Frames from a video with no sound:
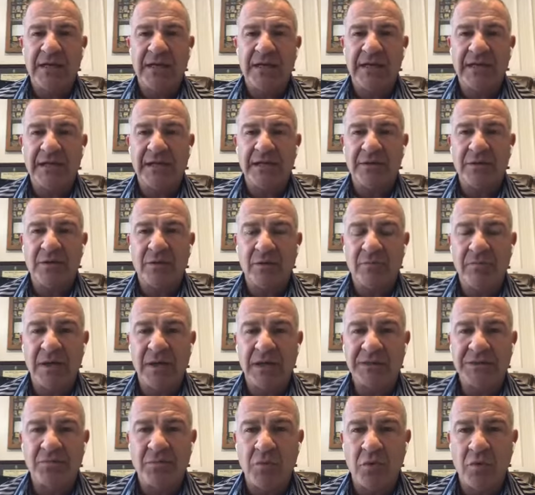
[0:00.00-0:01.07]
you're
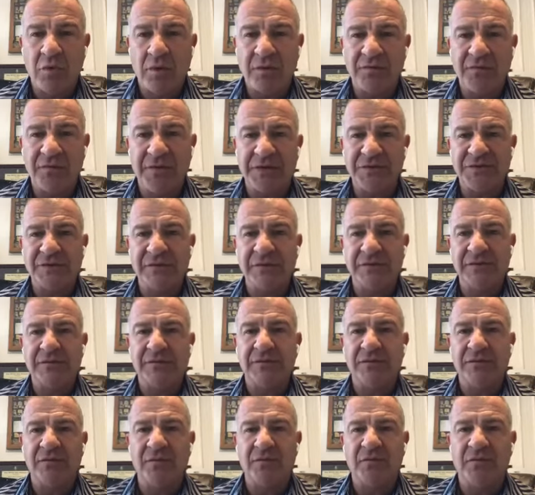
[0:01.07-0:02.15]
much more efficient
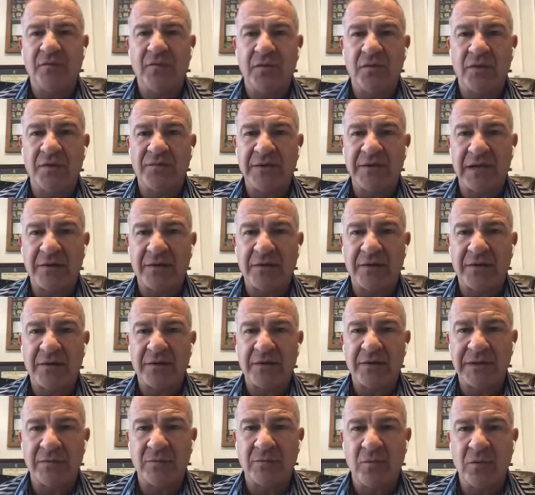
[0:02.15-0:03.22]
where if that
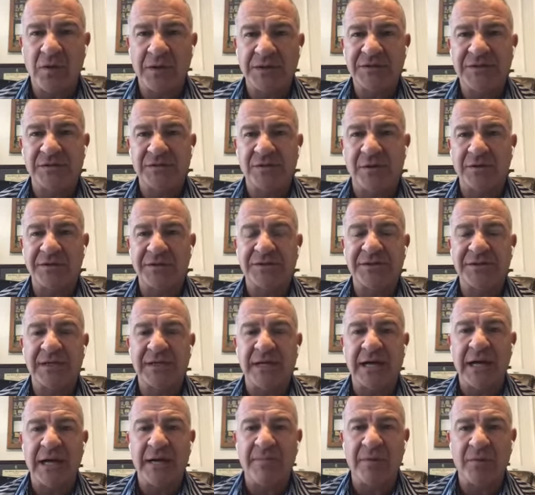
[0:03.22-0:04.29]
crew did one start and
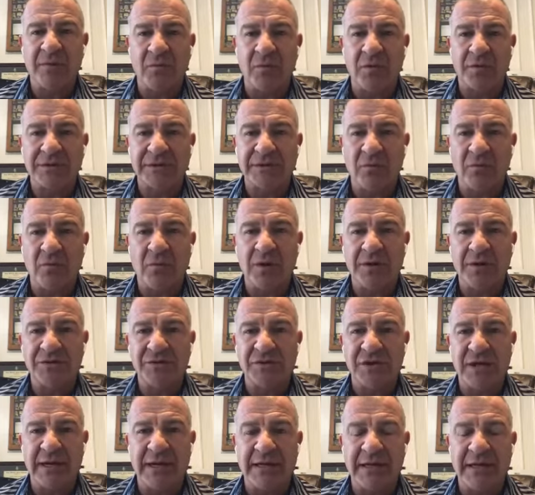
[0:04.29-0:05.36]
stop and worked at one
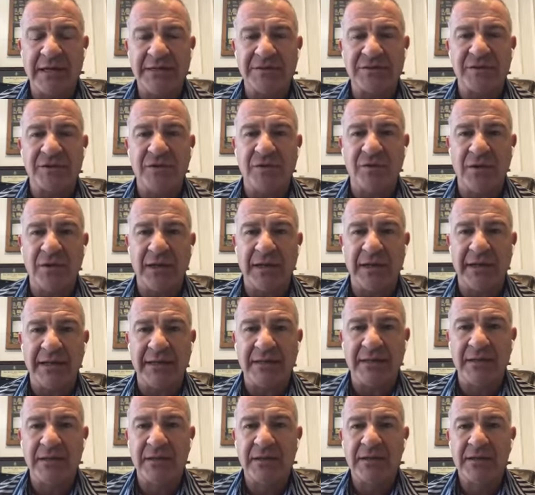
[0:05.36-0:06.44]
giant H O
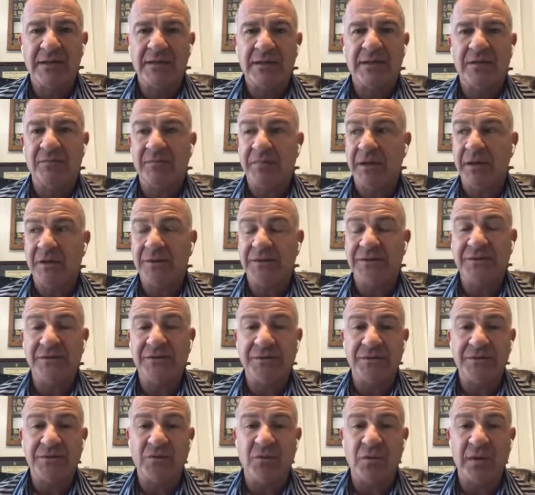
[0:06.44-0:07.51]
A compared
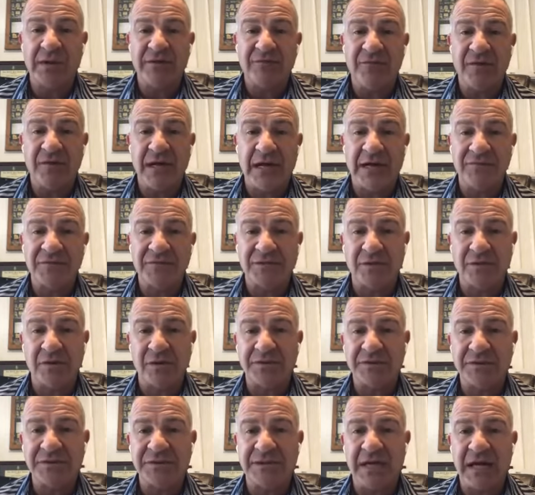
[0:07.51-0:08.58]
to twenty-five
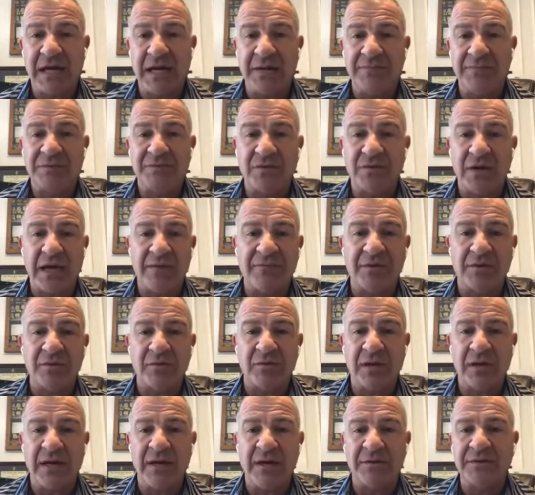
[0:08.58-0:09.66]
start and stops driving
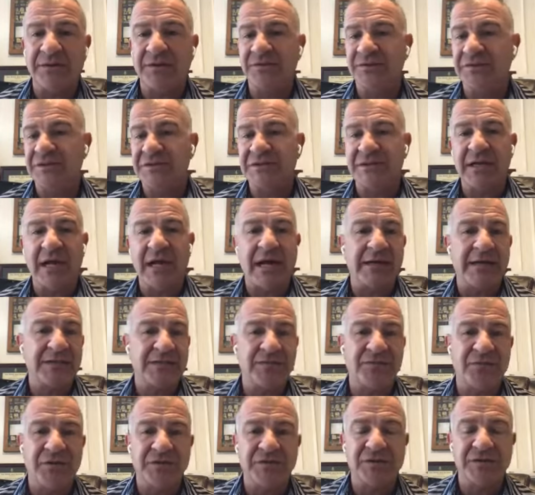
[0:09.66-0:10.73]
around, you're just not as
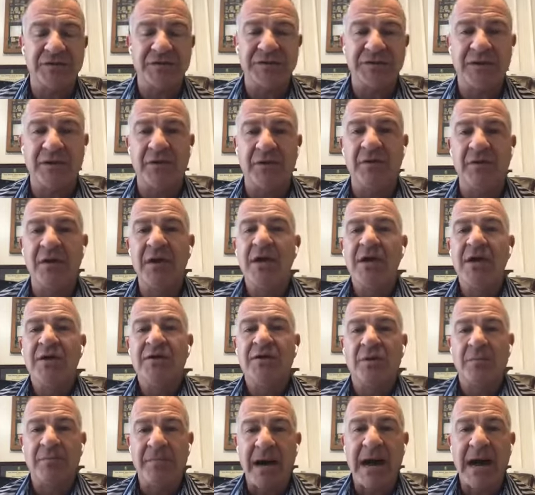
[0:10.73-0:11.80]
efficient. So
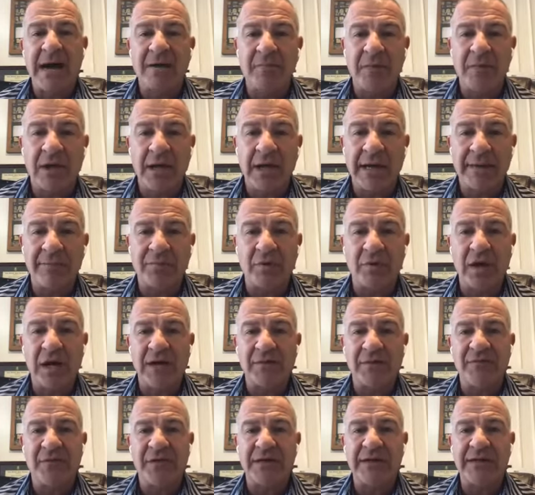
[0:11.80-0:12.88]
your bottom line
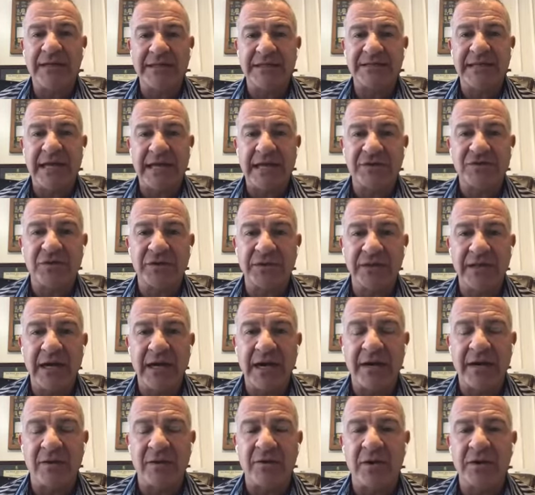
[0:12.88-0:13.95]
profit is actually
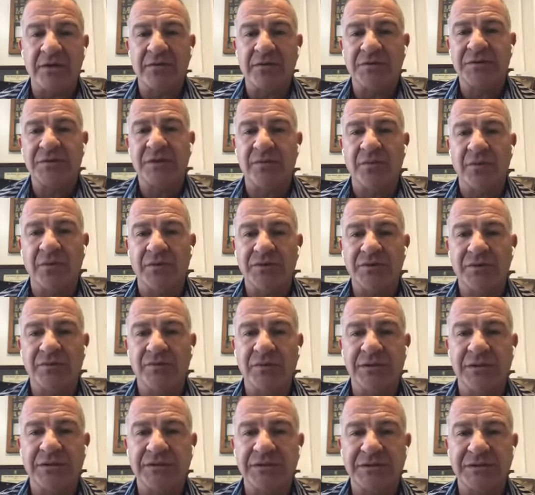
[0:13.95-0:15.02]
higher on those commercial
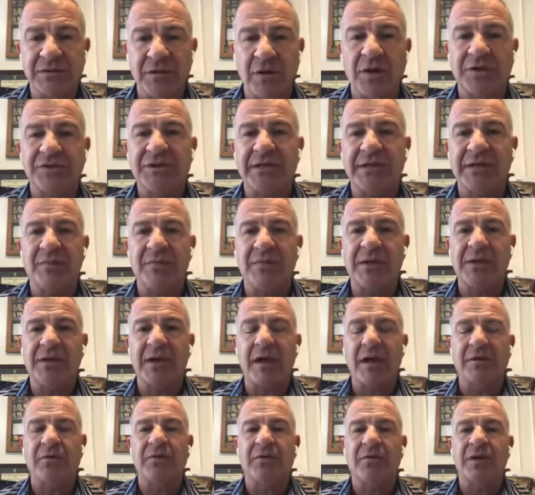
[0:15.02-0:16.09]
ones, as long as you get them bid
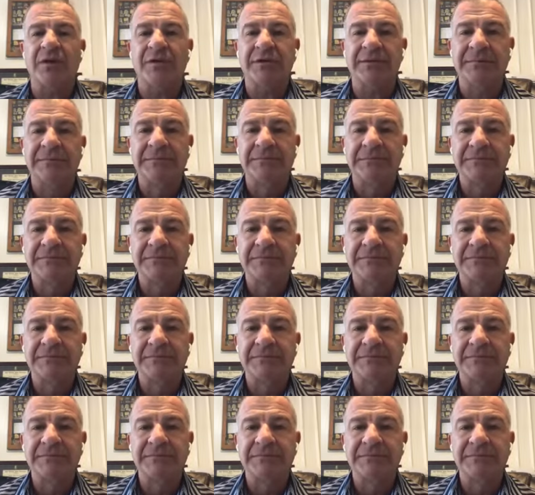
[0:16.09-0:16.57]
out correctly.